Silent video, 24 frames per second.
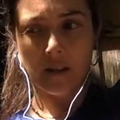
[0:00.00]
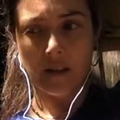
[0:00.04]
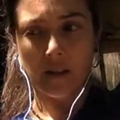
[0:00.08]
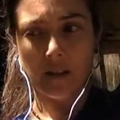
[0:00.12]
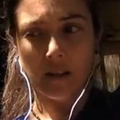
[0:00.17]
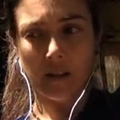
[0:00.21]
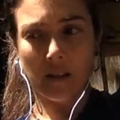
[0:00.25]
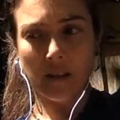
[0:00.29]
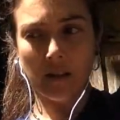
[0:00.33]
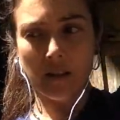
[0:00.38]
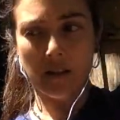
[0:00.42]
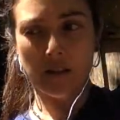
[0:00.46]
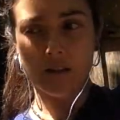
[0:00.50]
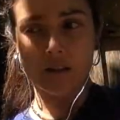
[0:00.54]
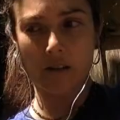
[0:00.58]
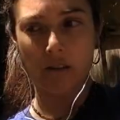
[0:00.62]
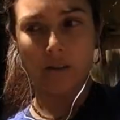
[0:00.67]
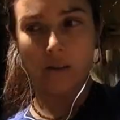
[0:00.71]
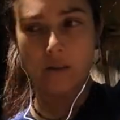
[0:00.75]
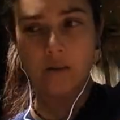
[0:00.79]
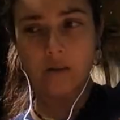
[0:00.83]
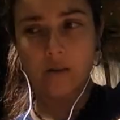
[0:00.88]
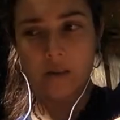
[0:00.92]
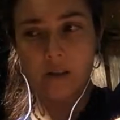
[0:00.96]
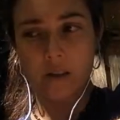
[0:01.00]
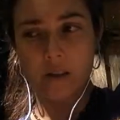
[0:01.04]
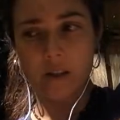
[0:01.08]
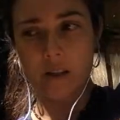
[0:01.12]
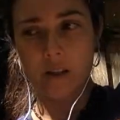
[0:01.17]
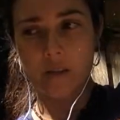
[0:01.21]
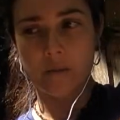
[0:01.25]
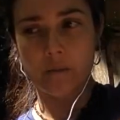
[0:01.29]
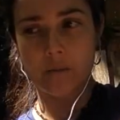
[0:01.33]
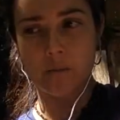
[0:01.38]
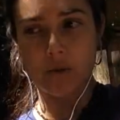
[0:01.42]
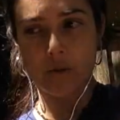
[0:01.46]
And then
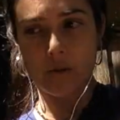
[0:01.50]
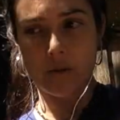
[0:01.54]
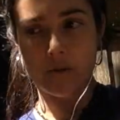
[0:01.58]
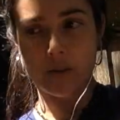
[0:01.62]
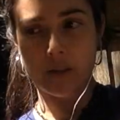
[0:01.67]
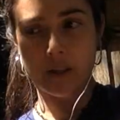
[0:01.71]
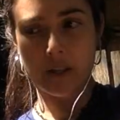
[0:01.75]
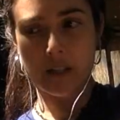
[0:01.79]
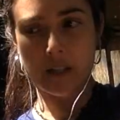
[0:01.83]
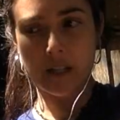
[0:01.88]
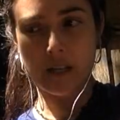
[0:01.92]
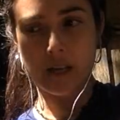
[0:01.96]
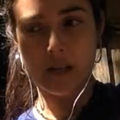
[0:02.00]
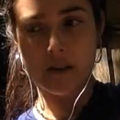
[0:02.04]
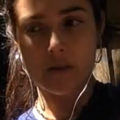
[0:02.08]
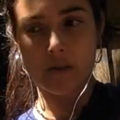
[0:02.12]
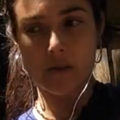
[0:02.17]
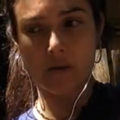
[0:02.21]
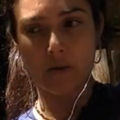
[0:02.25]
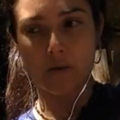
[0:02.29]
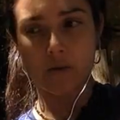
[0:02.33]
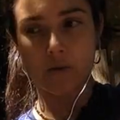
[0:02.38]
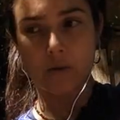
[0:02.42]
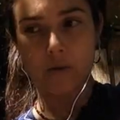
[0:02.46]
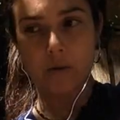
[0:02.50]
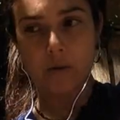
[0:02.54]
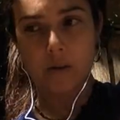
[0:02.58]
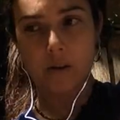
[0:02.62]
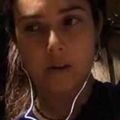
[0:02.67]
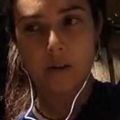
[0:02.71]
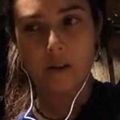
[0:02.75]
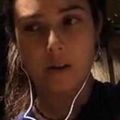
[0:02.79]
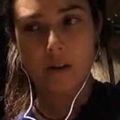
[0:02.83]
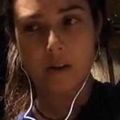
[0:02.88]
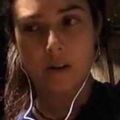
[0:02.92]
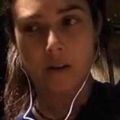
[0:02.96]
slowly moving down
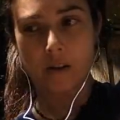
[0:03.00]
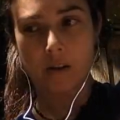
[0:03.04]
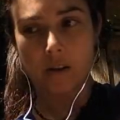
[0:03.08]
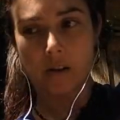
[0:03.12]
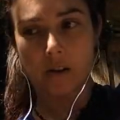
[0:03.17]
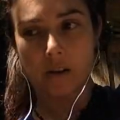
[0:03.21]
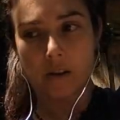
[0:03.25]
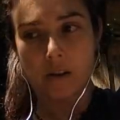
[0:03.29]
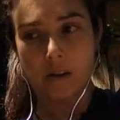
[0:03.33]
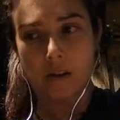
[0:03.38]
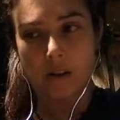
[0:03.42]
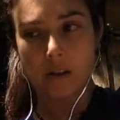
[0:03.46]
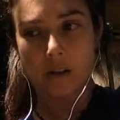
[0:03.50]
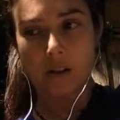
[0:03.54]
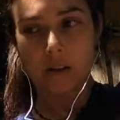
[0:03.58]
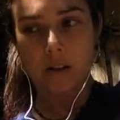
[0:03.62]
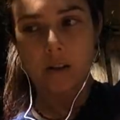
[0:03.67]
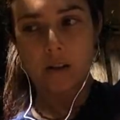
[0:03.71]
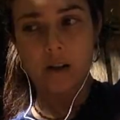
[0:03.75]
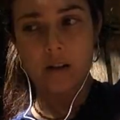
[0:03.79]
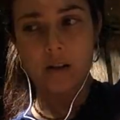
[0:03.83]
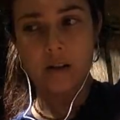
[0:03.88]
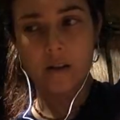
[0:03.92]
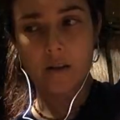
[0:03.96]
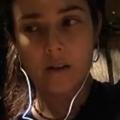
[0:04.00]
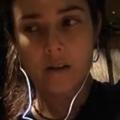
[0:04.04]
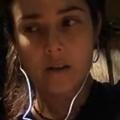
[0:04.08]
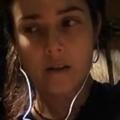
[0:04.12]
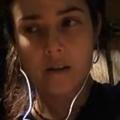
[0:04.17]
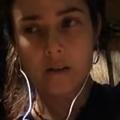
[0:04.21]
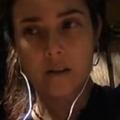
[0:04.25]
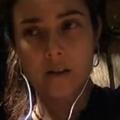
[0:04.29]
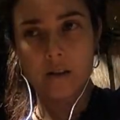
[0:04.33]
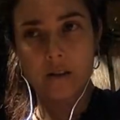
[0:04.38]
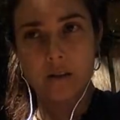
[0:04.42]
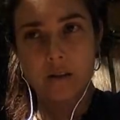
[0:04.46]
toward your
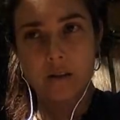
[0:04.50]
knuckles.